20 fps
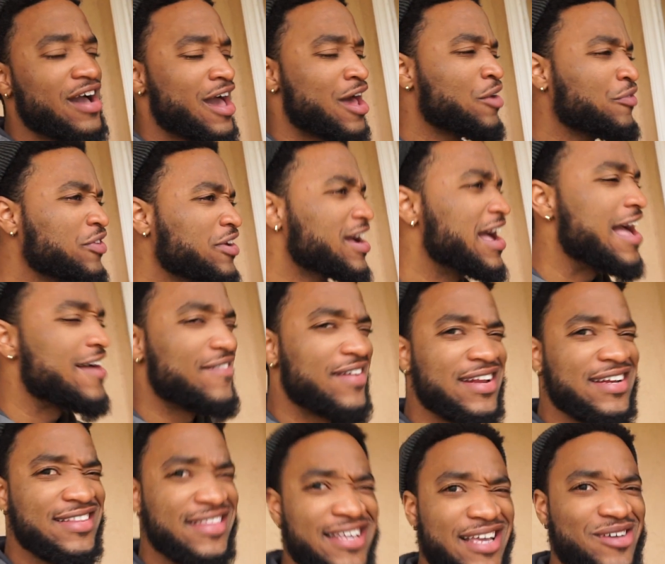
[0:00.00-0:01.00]
I don't think I have
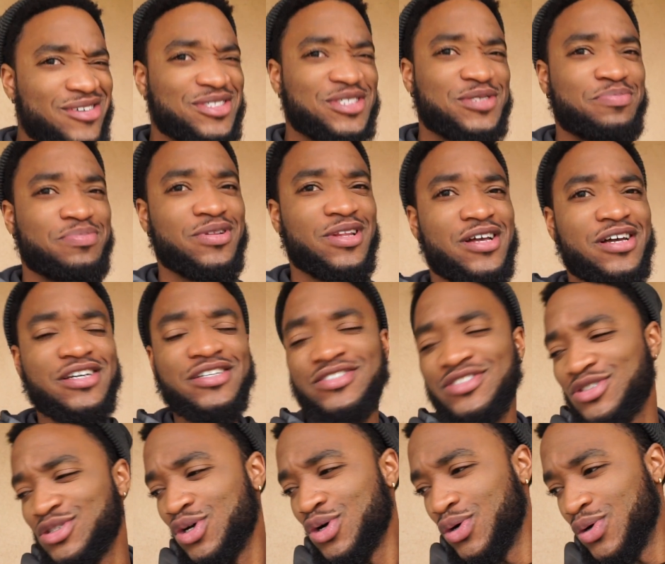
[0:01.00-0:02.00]
anything else to plug,
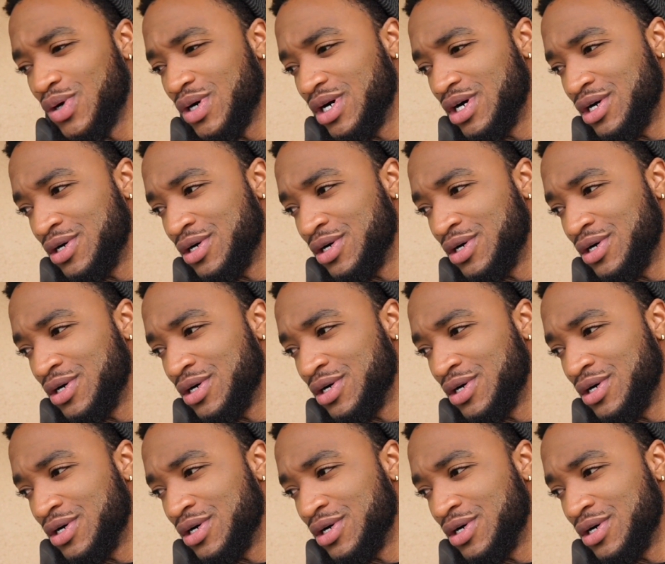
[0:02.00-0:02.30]
so